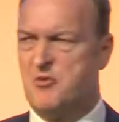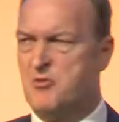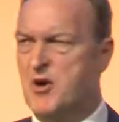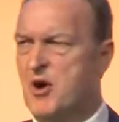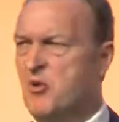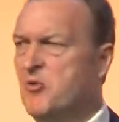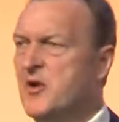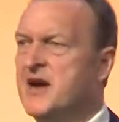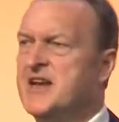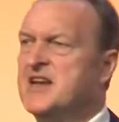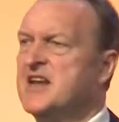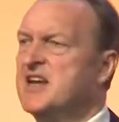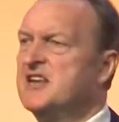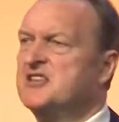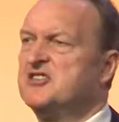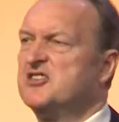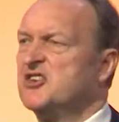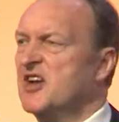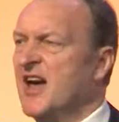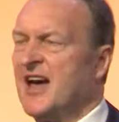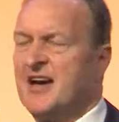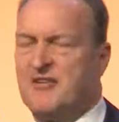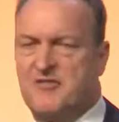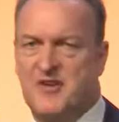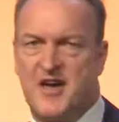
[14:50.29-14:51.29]
well, we need
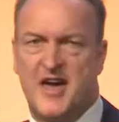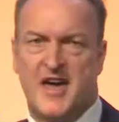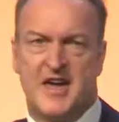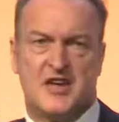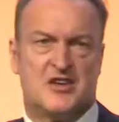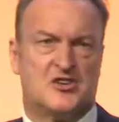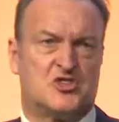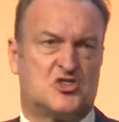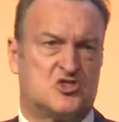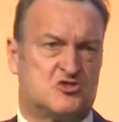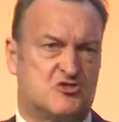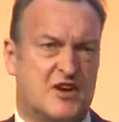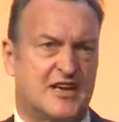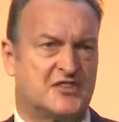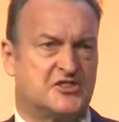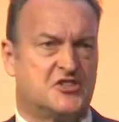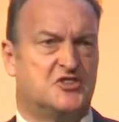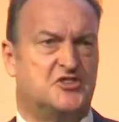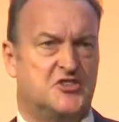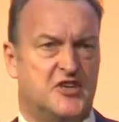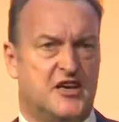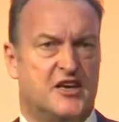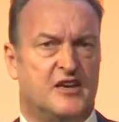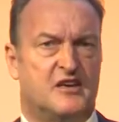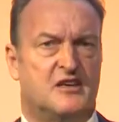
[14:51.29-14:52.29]
to have a
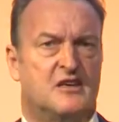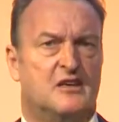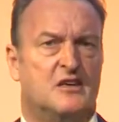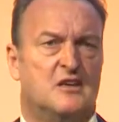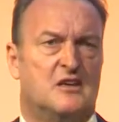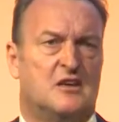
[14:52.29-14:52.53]
strategy